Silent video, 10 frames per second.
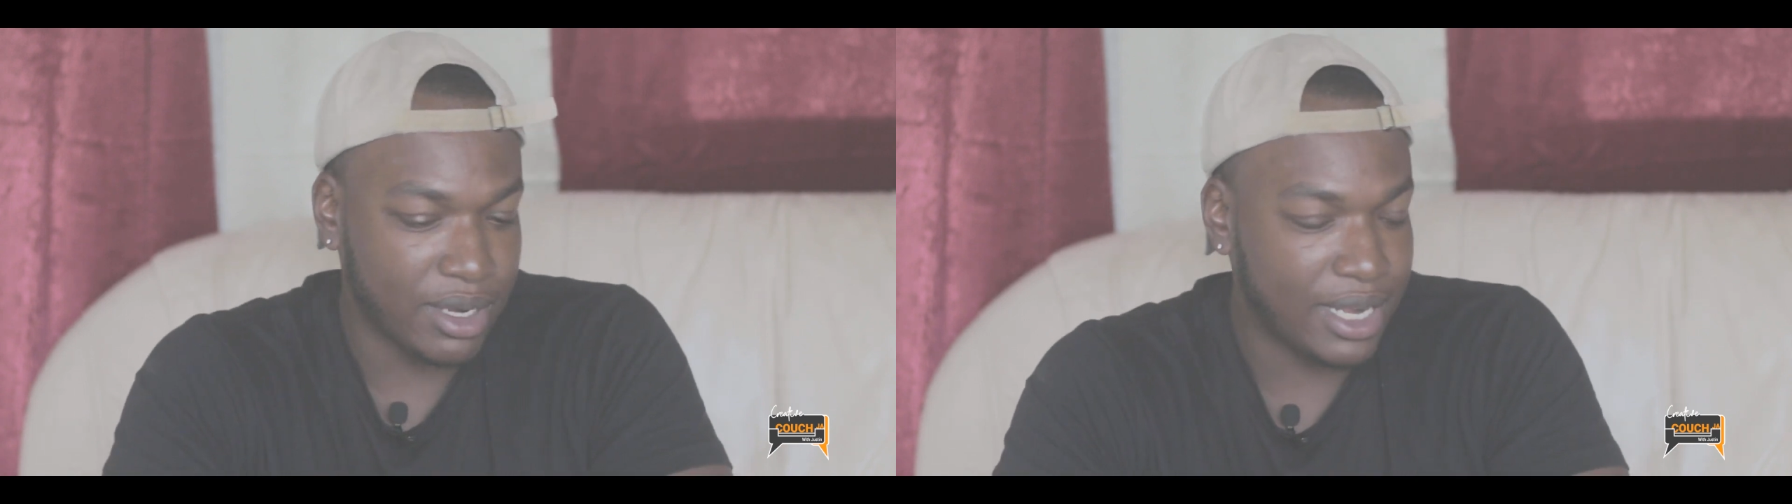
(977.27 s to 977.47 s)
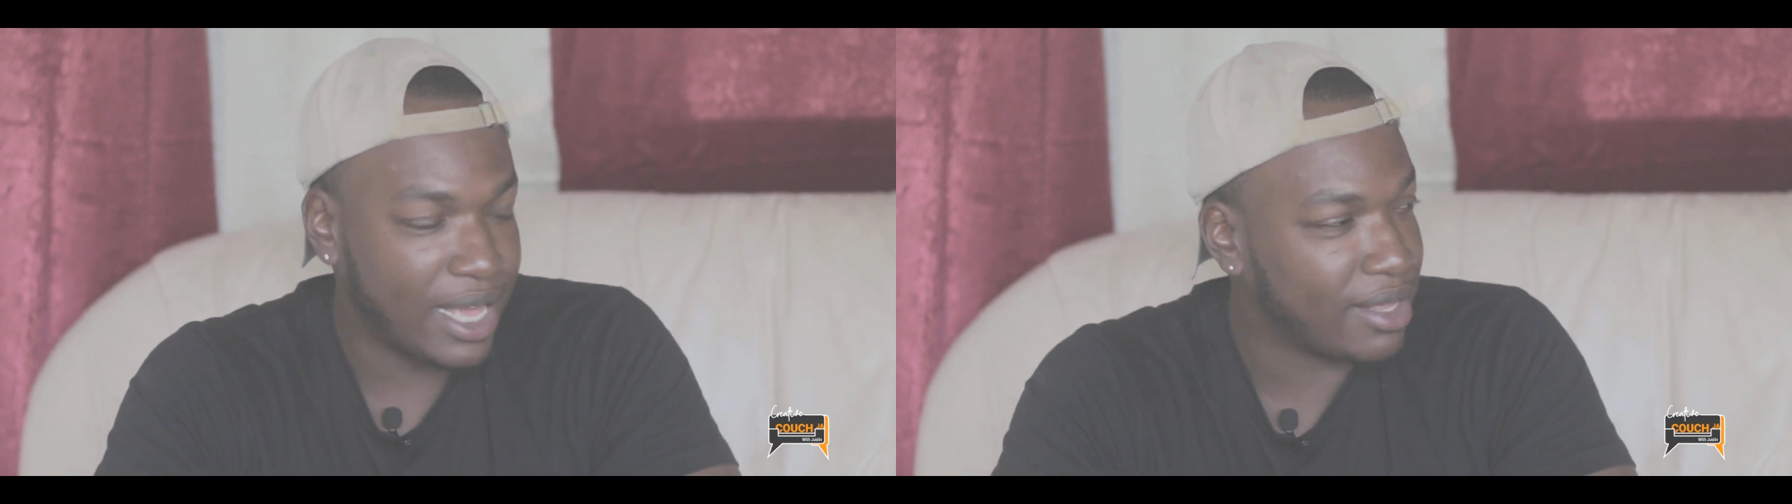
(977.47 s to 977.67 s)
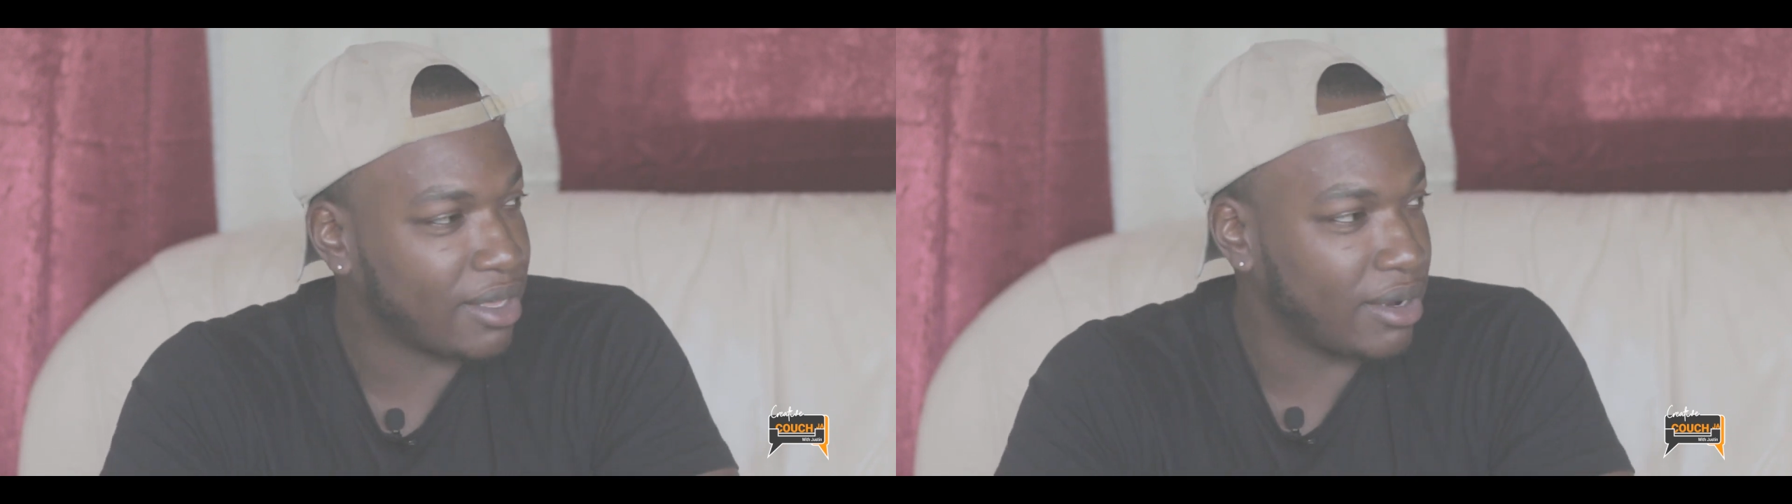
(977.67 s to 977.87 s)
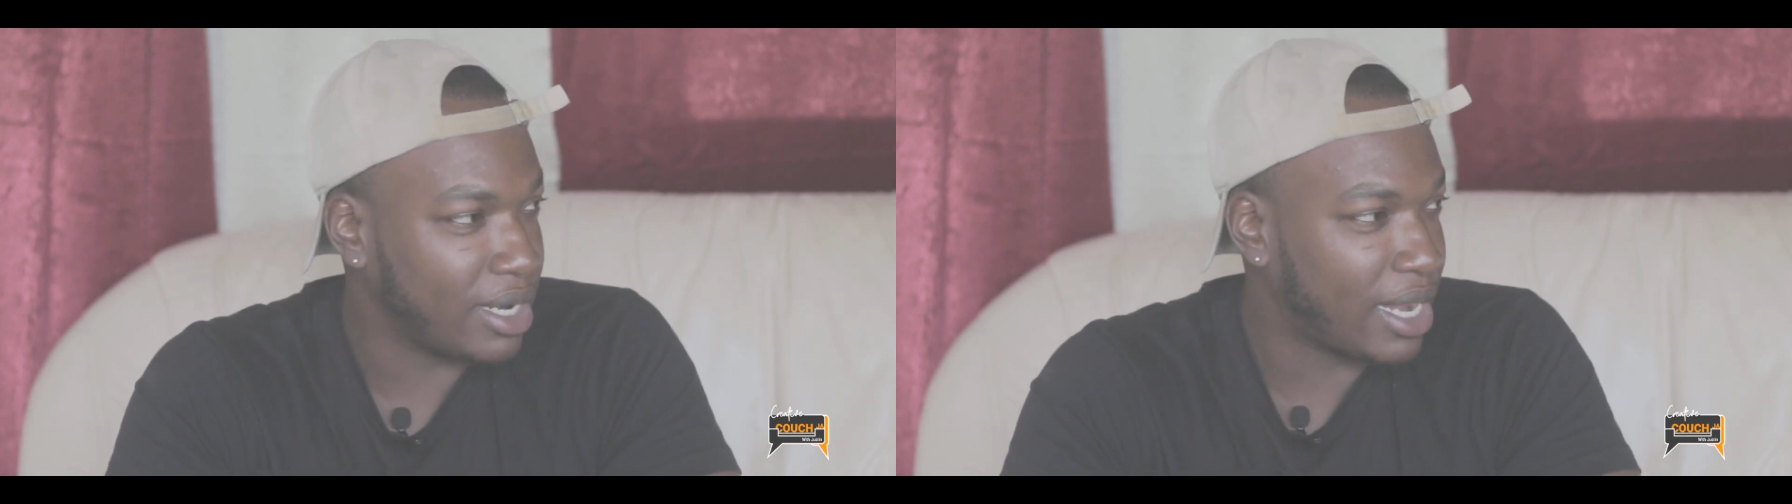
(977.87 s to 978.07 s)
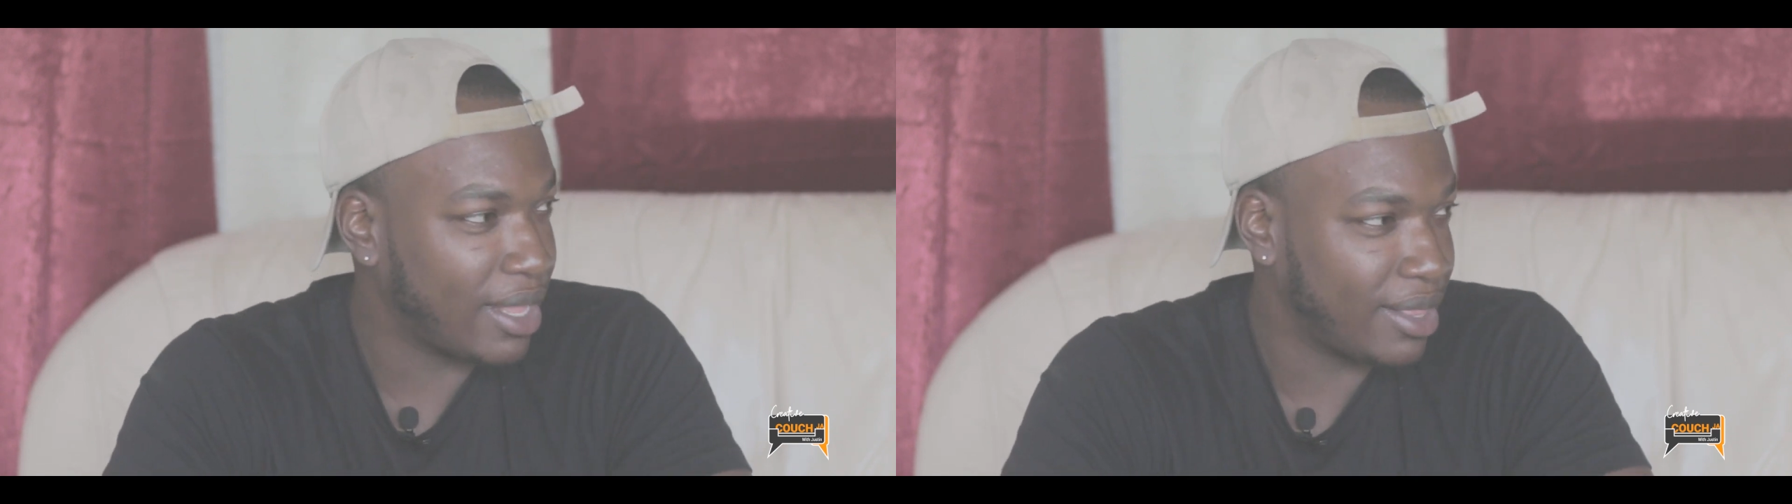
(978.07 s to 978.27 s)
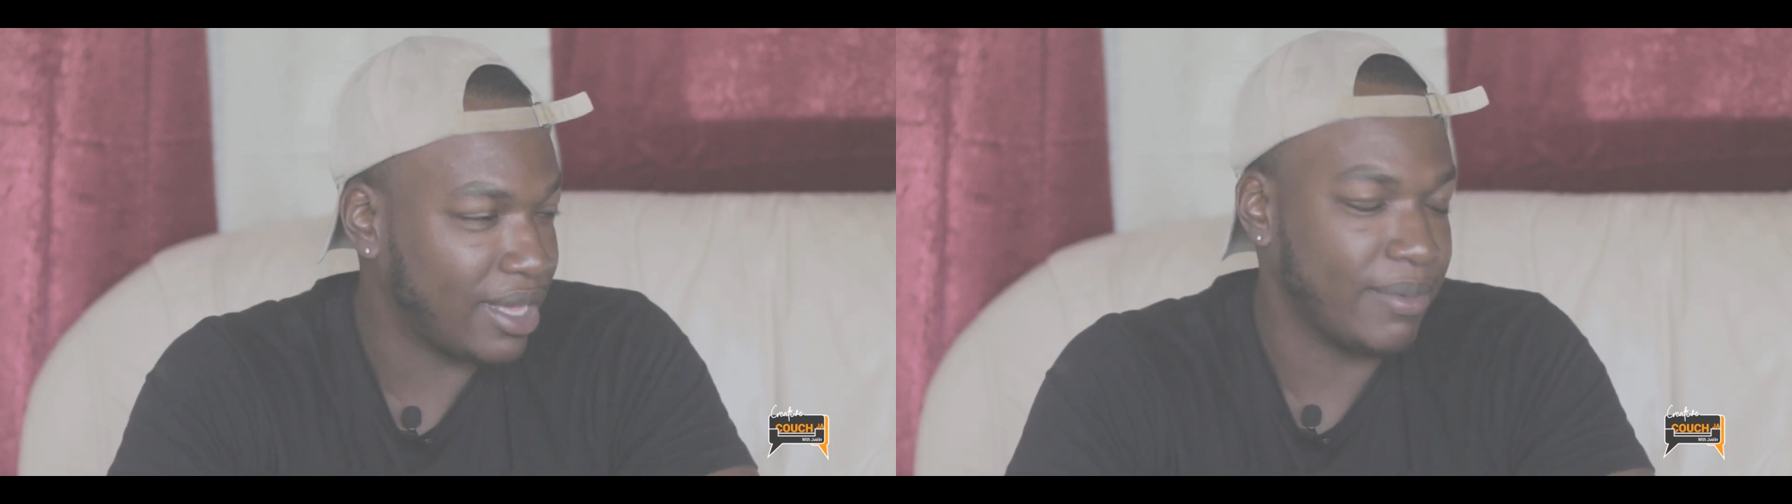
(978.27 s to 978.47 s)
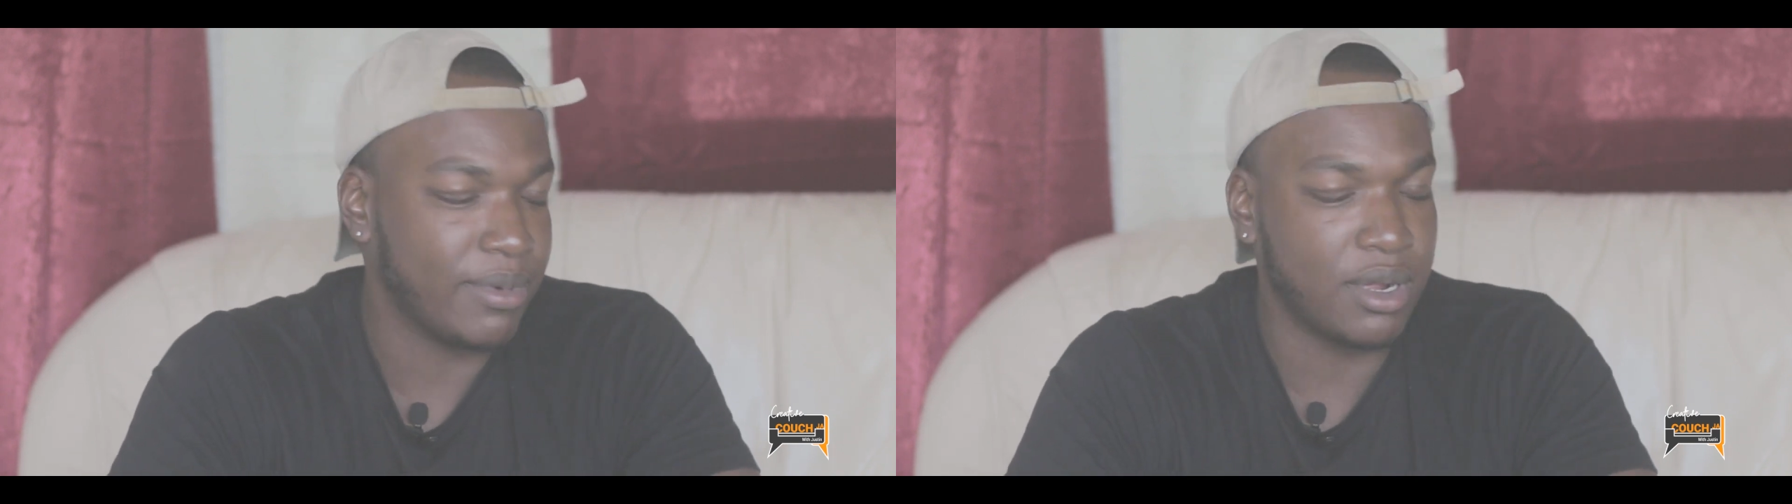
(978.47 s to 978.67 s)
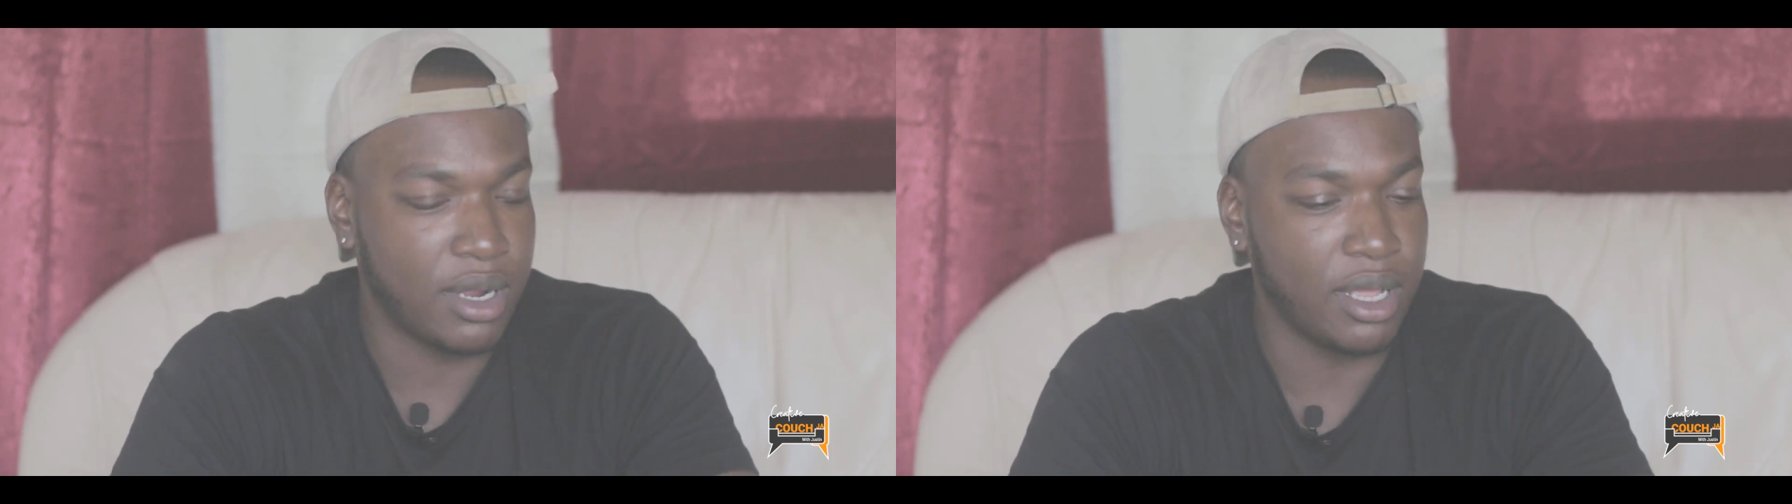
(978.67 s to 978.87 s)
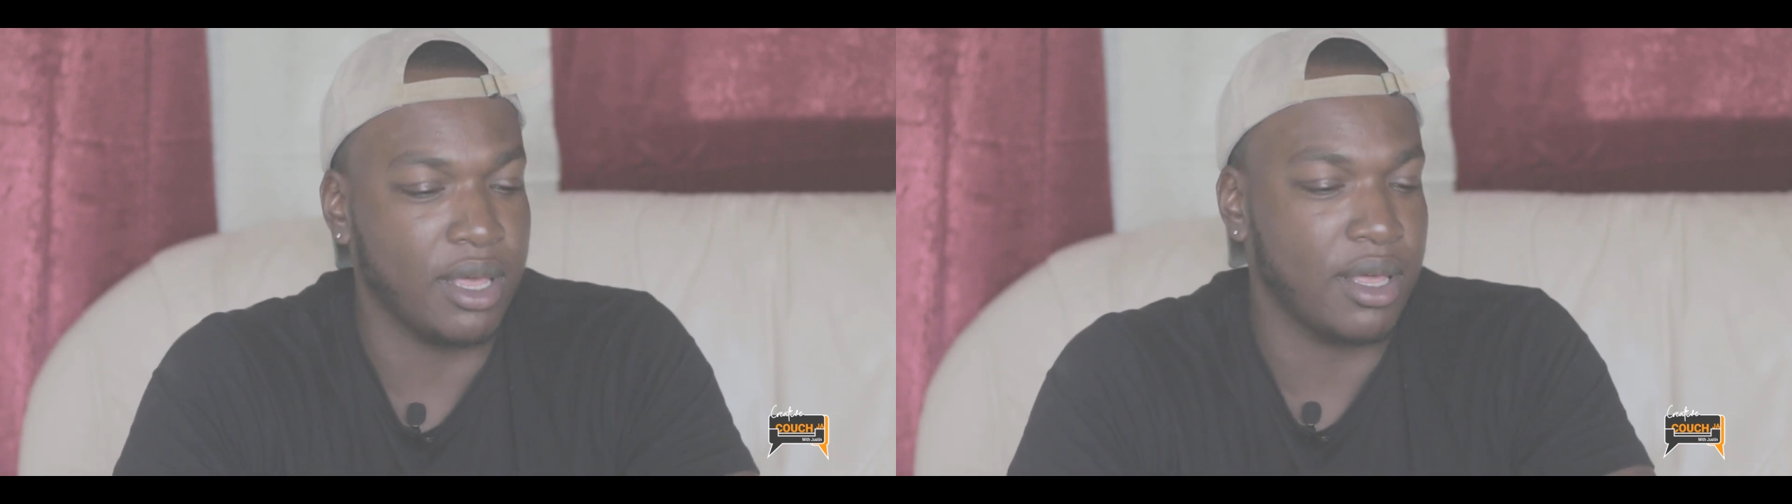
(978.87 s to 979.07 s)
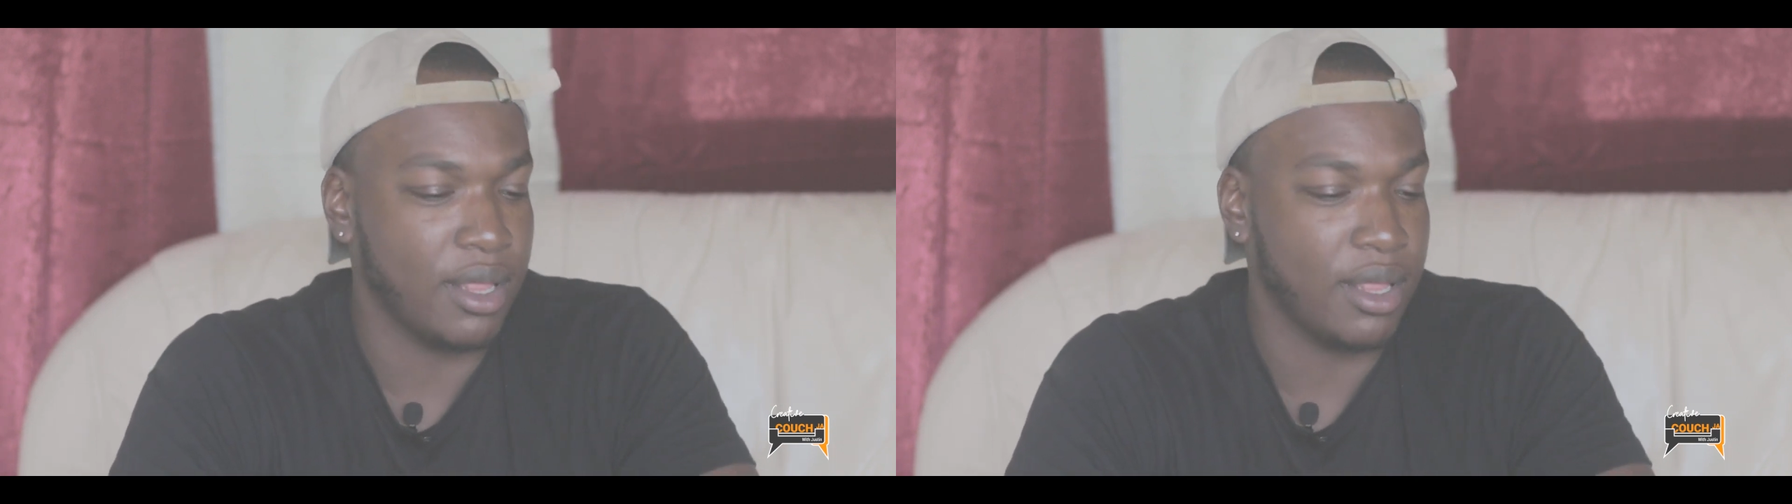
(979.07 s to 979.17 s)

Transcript: on the desk or the night table, or